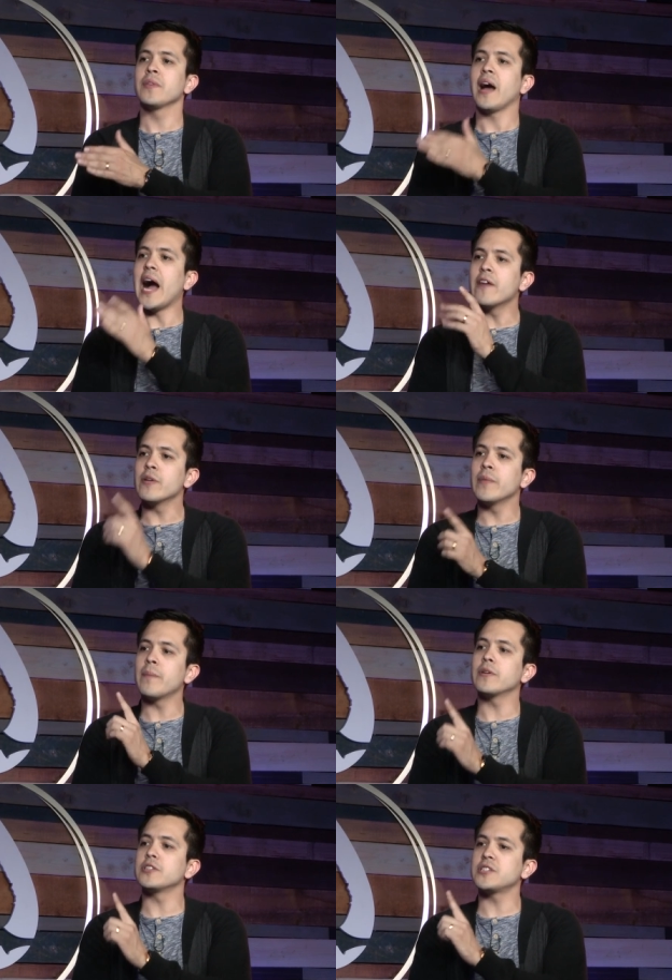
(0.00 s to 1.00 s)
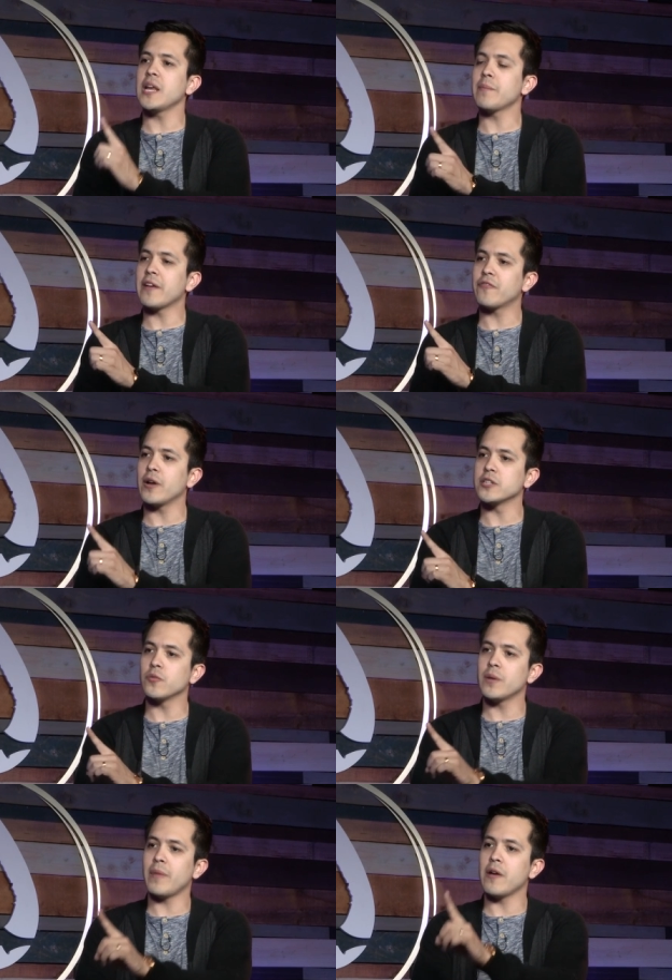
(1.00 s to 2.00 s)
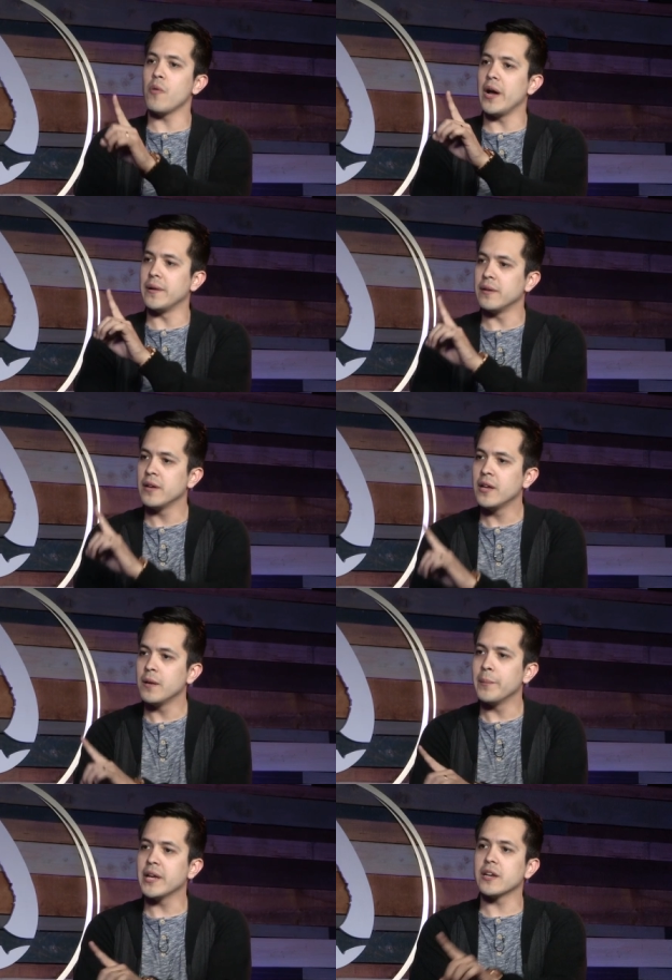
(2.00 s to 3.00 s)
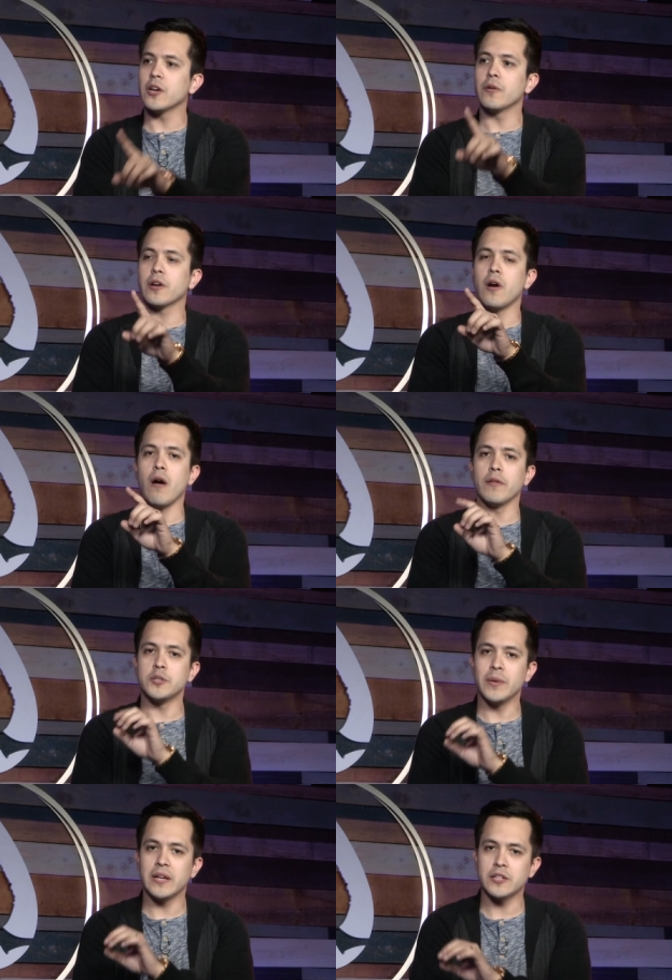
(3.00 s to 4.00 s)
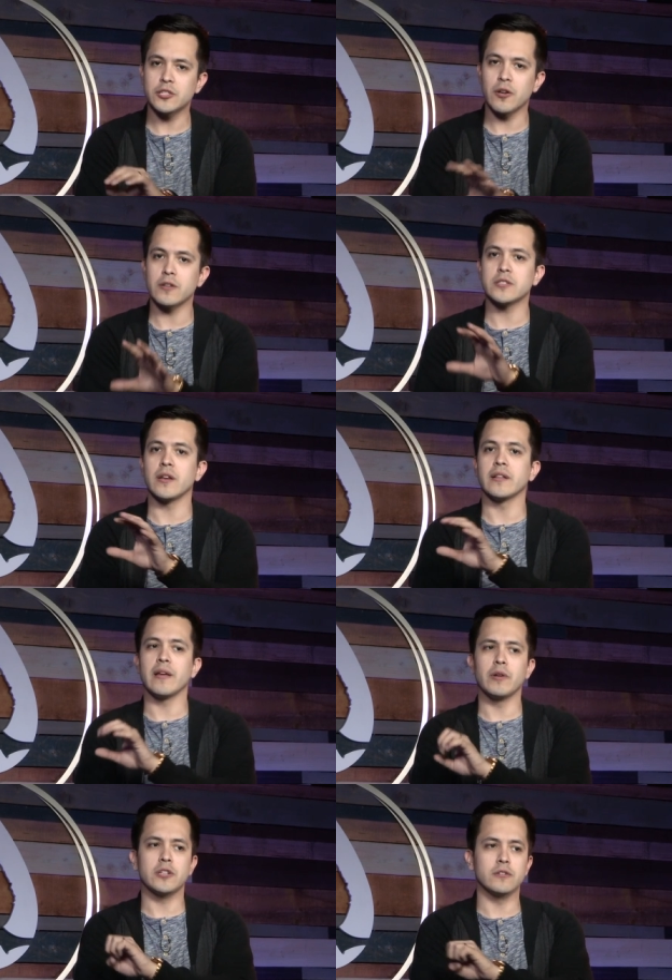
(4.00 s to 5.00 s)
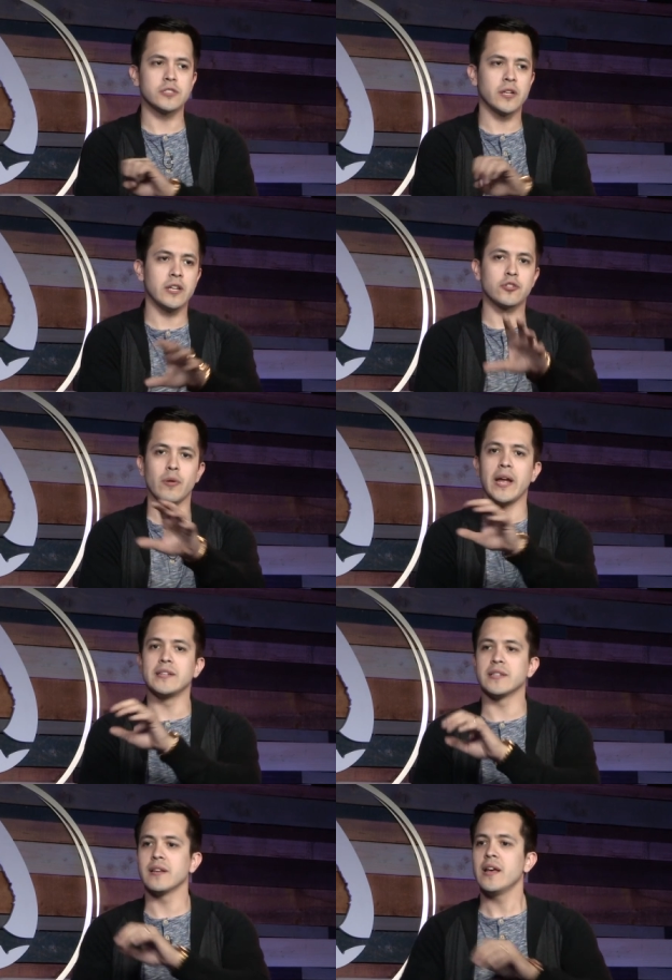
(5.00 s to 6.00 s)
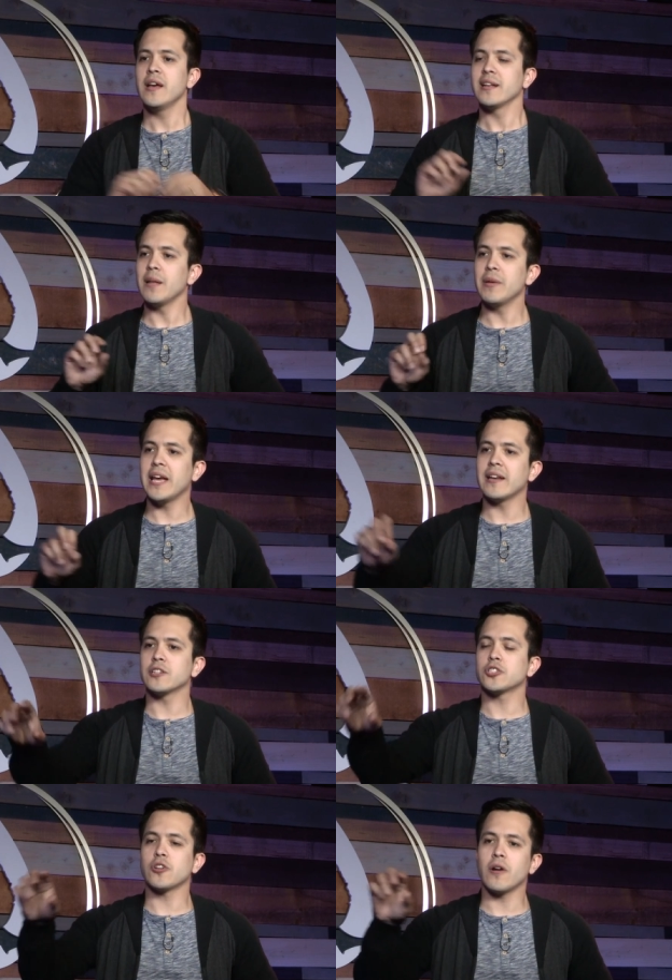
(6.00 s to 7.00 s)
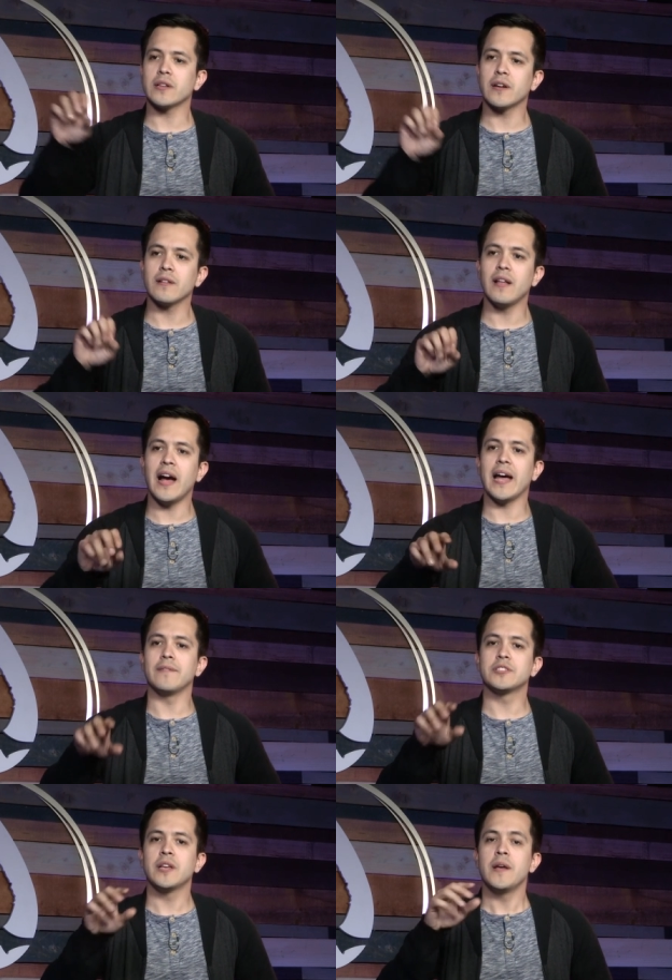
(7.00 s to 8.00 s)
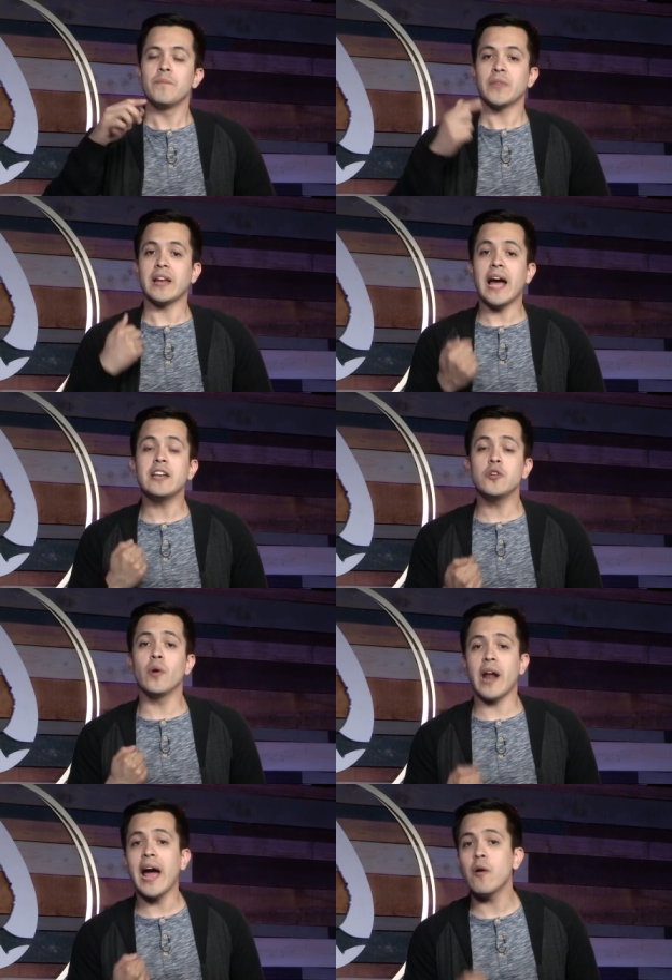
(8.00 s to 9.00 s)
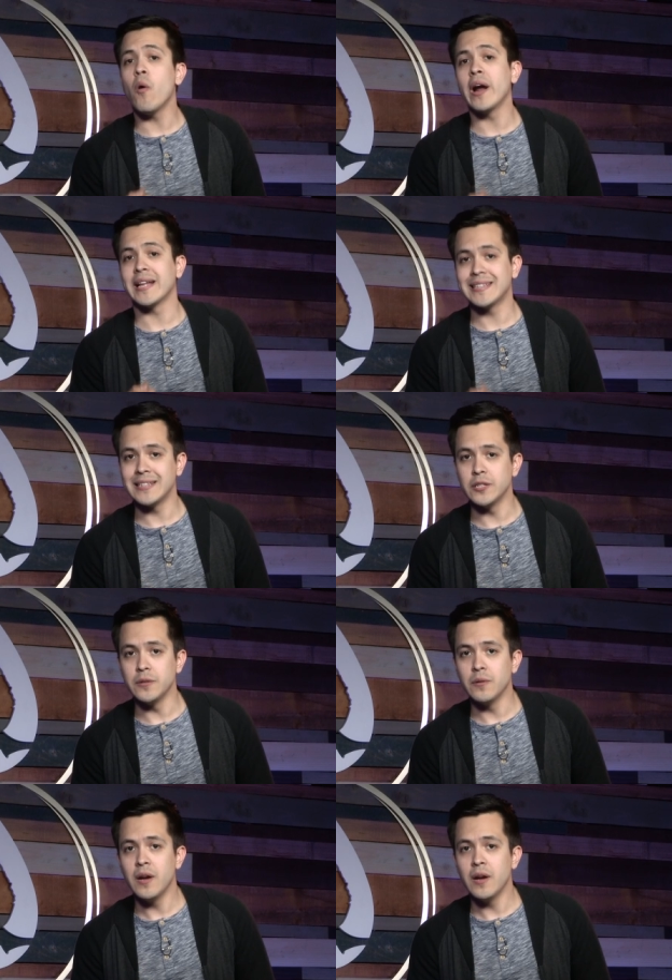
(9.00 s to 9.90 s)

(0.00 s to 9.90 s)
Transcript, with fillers: I remember seeing my friends one by one begin to go to college, begin to start studying. They went to go study trades and they began to start their lives. And I knew what I wanted to do.